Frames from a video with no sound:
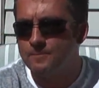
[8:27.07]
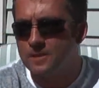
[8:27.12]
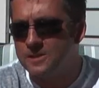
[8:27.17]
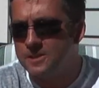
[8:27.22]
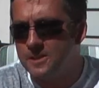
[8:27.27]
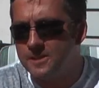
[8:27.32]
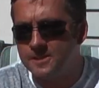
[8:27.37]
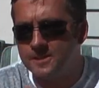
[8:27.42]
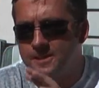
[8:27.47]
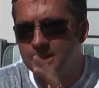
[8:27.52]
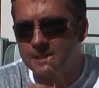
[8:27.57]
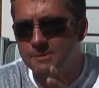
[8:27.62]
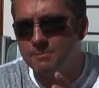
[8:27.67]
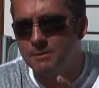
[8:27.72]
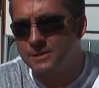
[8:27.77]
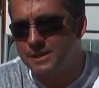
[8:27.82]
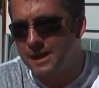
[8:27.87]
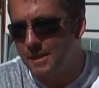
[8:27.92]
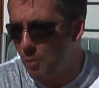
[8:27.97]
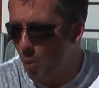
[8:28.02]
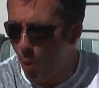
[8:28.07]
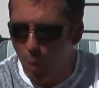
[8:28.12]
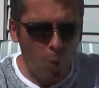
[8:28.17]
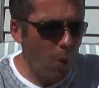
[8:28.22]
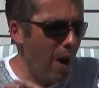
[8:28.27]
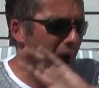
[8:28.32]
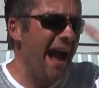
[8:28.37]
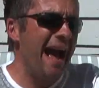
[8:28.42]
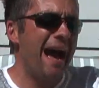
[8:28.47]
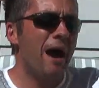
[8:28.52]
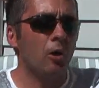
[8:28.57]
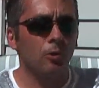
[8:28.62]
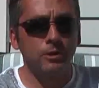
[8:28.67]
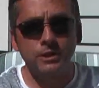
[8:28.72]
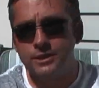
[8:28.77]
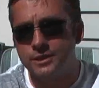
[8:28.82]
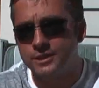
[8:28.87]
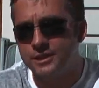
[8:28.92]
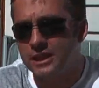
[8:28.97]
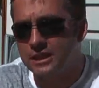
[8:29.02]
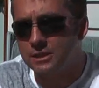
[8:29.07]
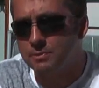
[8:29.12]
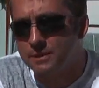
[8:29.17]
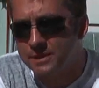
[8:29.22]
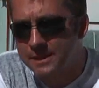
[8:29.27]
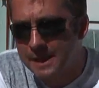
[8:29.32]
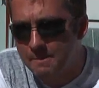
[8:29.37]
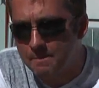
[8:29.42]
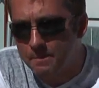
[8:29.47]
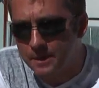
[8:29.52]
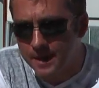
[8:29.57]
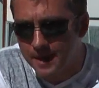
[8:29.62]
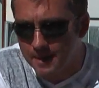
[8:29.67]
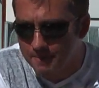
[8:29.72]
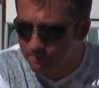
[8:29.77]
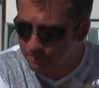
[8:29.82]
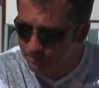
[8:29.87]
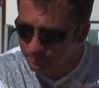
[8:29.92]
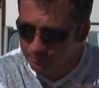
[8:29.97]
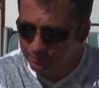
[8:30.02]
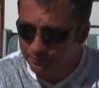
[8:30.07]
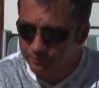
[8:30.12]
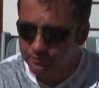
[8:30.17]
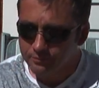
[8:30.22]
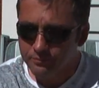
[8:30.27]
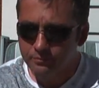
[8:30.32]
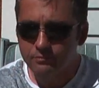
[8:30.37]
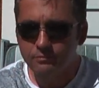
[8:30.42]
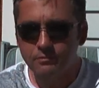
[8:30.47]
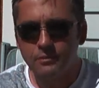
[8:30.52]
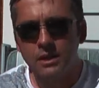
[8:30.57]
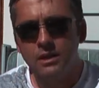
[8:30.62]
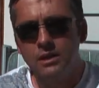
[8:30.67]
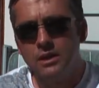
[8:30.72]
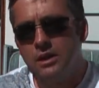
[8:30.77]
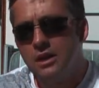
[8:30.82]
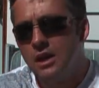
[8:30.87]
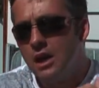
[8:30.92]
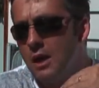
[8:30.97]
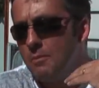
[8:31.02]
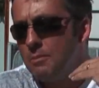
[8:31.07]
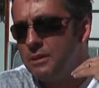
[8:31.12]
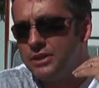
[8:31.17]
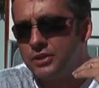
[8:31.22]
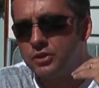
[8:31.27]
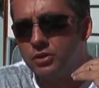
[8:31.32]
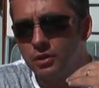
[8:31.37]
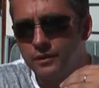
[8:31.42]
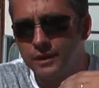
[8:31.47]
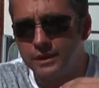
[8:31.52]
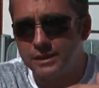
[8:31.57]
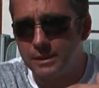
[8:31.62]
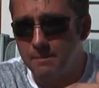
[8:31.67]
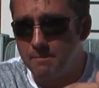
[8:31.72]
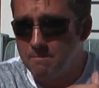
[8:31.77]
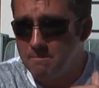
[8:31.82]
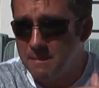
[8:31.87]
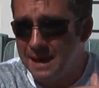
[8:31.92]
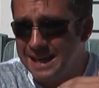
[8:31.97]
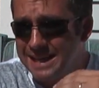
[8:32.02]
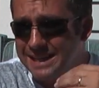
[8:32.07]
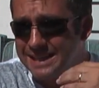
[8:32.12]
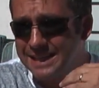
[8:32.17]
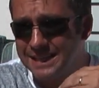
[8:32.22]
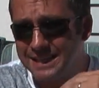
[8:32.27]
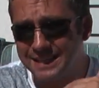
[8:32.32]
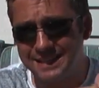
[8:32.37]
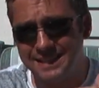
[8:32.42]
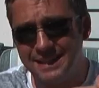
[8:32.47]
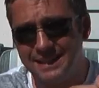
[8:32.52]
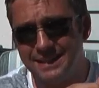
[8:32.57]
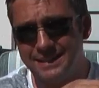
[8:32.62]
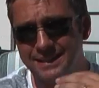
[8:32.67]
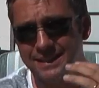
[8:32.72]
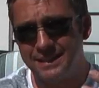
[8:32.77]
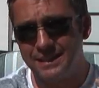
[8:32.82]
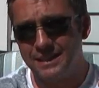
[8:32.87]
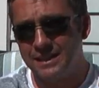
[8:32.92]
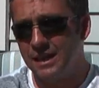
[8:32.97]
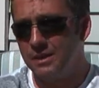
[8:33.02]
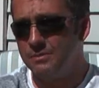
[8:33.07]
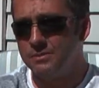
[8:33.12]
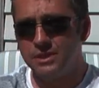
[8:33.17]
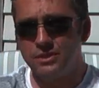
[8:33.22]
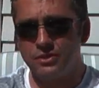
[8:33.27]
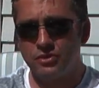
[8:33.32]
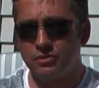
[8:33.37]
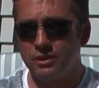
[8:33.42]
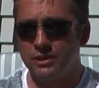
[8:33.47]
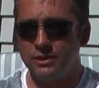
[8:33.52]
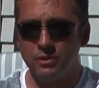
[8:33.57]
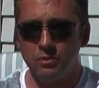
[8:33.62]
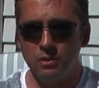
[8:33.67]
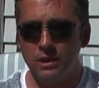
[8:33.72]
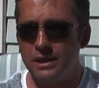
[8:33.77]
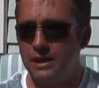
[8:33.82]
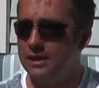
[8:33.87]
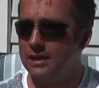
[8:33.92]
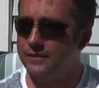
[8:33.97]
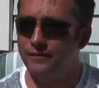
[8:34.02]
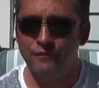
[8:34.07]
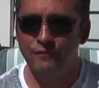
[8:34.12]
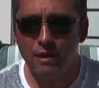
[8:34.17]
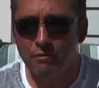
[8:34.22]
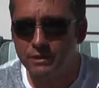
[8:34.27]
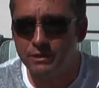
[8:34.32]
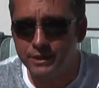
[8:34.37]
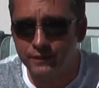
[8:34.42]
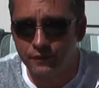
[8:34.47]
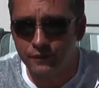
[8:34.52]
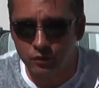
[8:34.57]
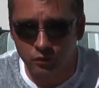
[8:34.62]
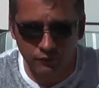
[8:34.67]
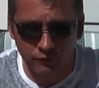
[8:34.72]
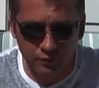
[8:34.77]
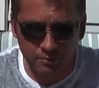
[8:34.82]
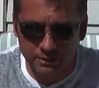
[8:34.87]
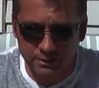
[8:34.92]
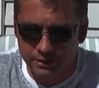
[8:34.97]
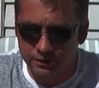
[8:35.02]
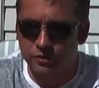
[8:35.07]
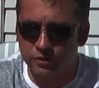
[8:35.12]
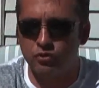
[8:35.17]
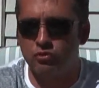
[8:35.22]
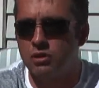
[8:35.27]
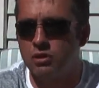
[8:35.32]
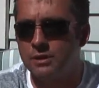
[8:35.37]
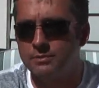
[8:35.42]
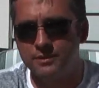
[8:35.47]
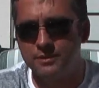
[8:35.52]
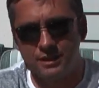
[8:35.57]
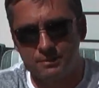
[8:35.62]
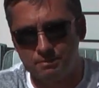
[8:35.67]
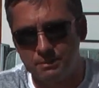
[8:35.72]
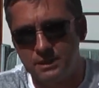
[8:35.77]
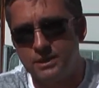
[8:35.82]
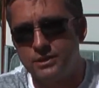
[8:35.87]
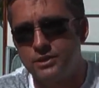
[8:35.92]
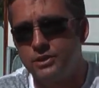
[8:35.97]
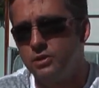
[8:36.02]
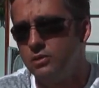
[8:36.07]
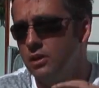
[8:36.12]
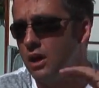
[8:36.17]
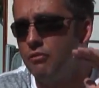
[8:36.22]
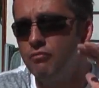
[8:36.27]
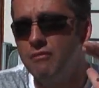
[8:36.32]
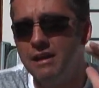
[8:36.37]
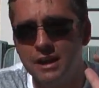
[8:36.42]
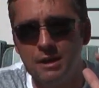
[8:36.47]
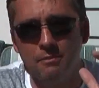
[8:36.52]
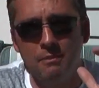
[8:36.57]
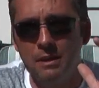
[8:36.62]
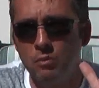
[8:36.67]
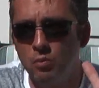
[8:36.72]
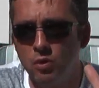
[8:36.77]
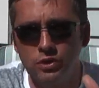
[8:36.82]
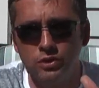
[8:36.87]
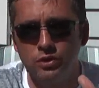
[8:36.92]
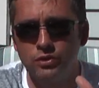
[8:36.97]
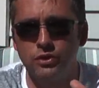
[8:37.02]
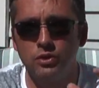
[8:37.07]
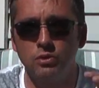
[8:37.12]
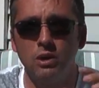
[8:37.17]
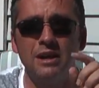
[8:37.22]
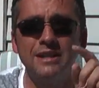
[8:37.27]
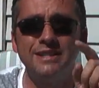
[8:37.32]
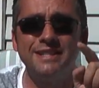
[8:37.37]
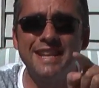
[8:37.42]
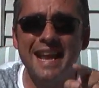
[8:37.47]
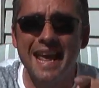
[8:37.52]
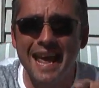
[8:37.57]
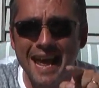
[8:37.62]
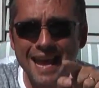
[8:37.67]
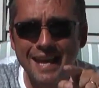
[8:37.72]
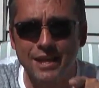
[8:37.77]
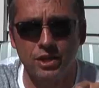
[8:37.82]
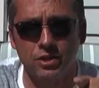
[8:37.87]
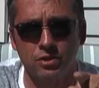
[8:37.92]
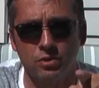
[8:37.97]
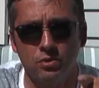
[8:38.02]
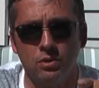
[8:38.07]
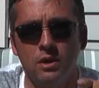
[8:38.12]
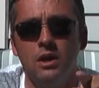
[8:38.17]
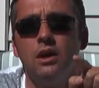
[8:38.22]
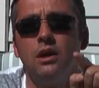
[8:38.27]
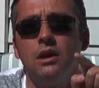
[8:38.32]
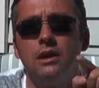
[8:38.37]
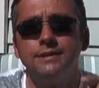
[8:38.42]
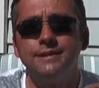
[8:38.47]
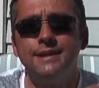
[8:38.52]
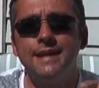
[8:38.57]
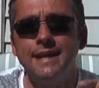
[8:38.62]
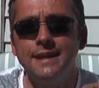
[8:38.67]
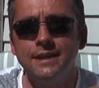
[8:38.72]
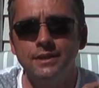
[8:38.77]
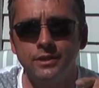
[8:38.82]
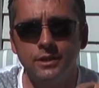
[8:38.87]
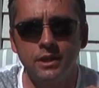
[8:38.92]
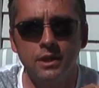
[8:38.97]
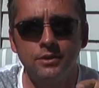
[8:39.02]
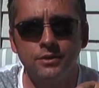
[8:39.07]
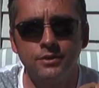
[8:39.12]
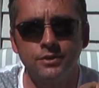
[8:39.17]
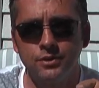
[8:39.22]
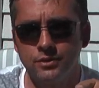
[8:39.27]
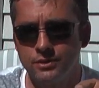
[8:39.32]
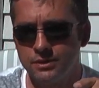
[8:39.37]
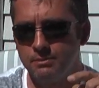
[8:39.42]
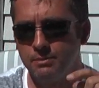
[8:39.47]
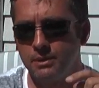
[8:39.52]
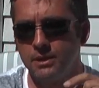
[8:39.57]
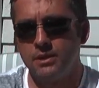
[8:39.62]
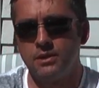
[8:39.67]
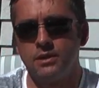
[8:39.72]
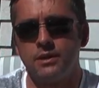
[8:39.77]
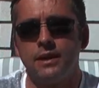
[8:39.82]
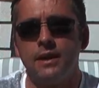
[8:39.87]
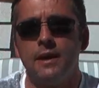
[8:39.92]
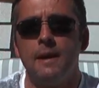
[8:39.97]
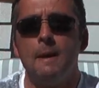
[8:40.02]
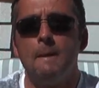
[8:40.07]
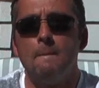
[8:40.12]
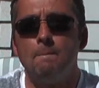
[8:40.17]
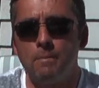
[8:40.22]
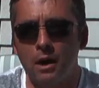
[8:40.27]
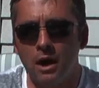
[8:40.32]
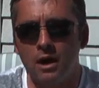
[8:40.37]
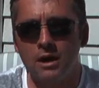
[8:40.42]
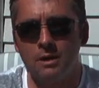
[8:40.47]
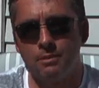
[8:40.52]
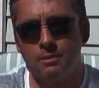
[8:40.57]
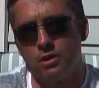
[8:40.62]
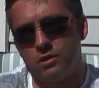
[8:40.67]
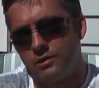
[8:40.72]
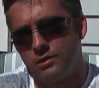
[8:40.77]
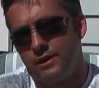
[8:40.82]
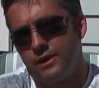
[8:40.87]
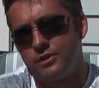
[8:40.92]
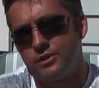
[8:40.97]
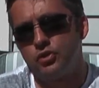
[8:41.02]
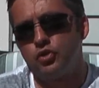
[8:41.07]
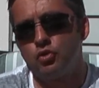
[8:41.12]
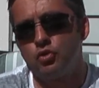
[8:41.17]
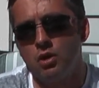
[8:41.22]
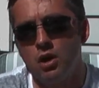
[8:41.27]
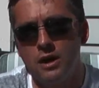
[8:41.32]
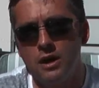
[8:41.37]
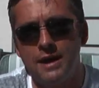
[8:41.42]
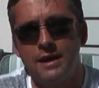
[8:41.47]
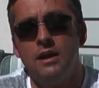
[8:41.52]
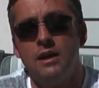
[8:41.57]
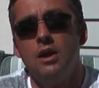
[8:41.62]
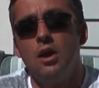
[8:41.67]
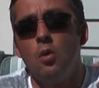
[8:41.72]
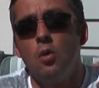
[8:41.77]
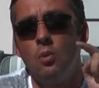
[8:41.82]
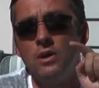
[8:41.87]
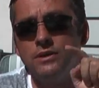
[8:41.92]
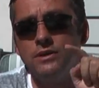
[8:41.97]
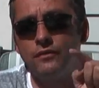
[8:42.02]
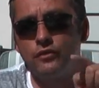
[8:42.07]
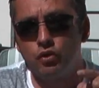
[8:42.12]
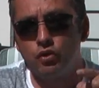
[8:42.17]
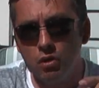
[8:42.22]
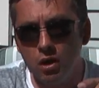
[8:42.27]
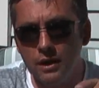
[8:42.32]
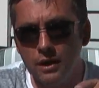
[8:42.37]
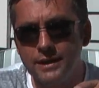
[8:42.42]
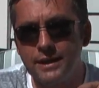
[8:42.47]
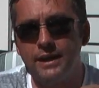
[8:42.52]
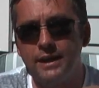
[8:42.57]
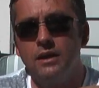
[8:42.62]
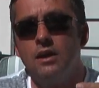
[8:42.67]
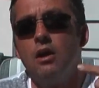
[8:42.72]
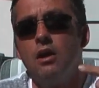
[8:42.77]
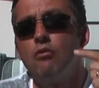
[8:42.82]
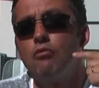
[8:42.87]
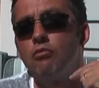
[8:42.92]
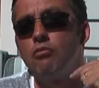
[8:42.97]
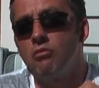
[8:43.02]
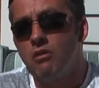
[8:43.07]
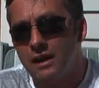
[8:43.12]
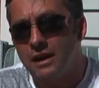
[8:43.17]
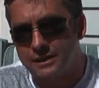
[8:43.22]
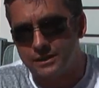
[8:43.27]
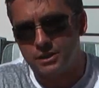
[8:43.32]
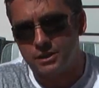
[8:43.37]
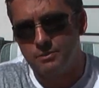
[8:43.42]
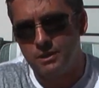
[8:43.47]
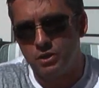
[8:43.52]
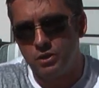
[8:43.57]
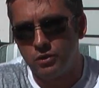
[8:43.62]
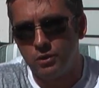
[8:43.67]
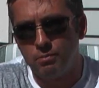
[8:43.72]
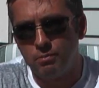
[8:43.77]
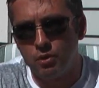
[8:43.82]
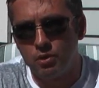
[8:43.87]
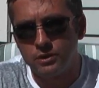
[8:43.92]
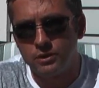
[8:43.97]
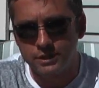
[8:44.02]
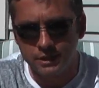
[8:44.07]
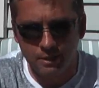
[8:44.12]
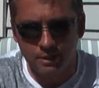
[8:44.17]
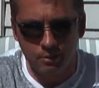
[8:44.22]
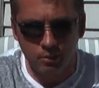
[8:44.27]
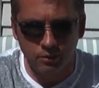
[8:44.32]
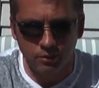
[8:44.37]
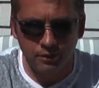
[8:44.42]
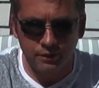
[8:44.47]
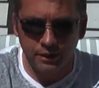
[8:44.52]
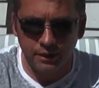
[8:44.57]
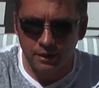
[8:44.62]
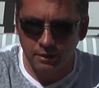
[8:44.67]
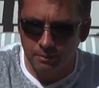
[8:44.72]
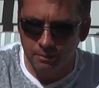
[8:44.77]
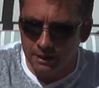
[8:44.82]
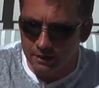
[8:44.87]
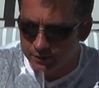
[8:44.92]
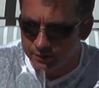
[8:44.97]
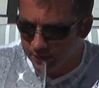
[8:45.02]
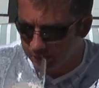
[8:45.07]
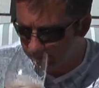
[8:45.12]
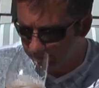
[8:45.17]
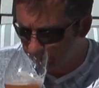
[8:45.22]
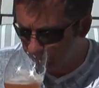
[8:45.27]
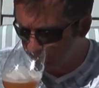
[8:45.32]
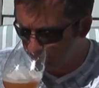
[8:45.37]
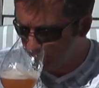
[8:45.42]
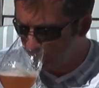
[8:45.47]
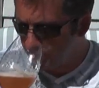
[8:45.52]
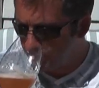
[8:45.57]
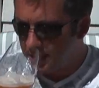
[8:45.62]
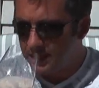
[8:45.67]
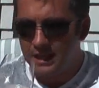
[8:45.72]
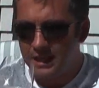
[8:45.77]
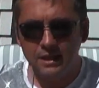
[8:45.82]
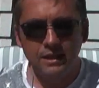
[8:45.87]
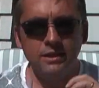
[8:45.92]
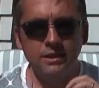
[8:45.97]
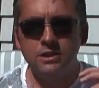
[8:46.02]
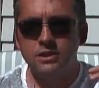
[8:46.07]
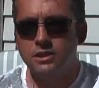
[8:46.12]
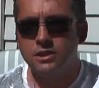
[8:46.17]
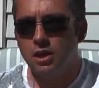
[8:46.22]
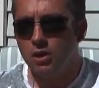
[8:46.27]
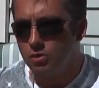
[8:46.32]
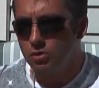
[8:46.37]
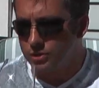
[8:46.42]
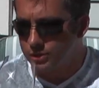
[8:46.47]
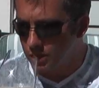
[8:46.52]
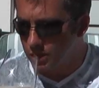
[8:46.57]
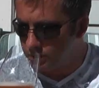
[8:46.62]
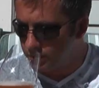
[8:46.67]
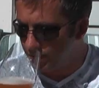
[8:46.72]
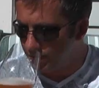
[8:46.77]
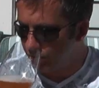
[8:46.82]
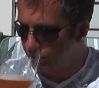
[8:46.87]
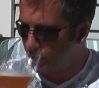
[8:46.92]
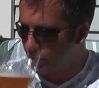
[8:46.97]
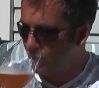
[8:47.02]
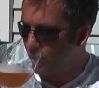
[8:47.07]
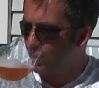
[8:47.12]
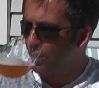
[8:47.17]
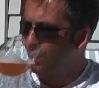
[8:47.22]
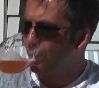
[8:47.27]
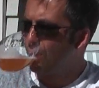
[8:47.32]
This is 6%. Wow, this is 6% beer. But it's got this amazing acidity that comes in straight away. It's very difficult for me to describe this beer to you. I recommend what you do. I dare you to go to the Systembolaget, buy a bottle of this, try it. When you've tried it, write to me on the blog and tell me what you think about it. It is so different.